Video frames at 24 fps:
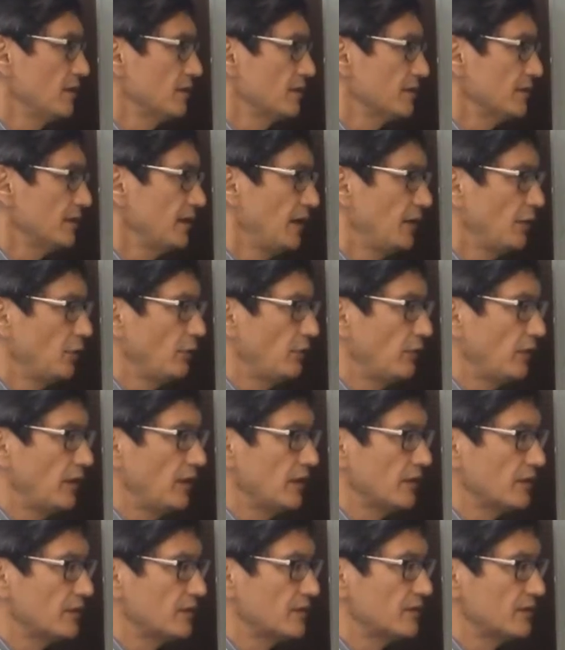sine of x
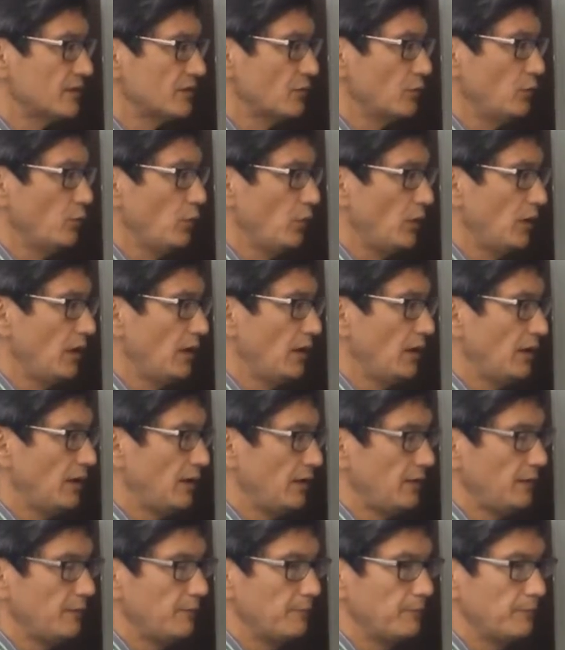y
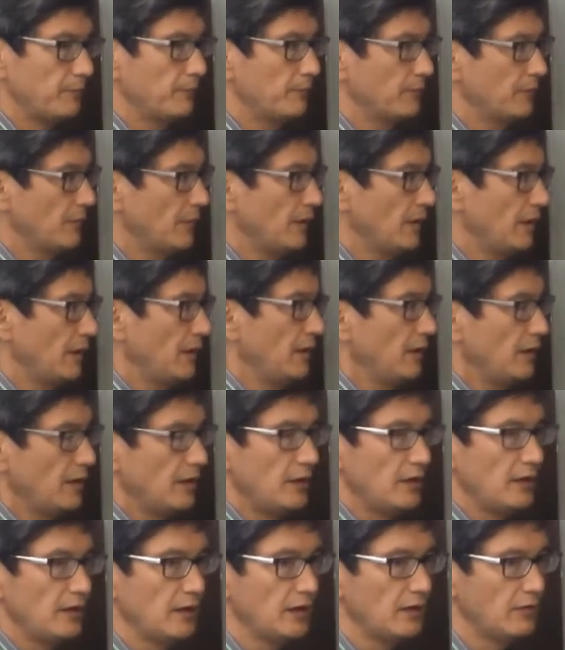
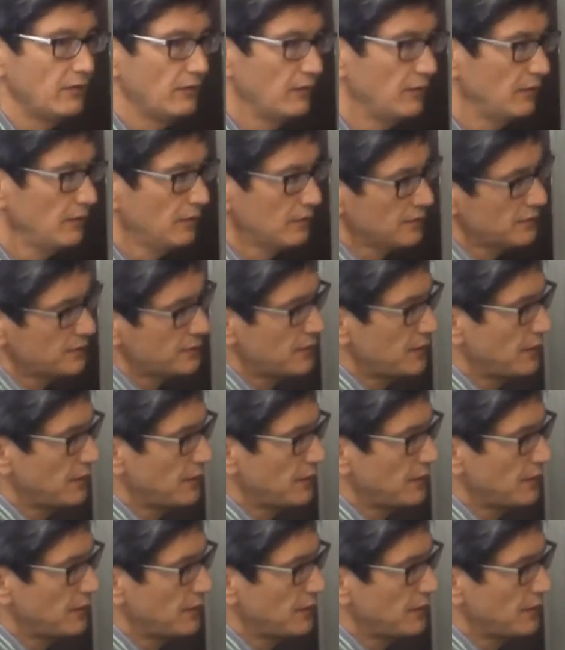equals